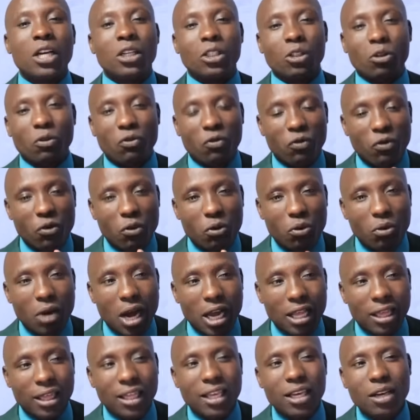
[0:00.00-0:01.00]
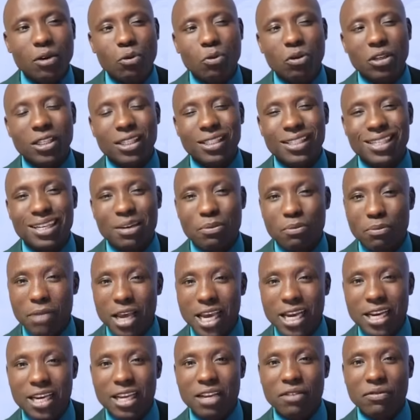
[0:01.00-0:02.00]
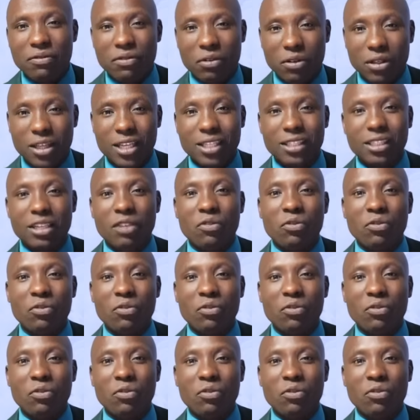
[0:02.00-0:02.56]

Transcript: So for, I think what is remaining for this,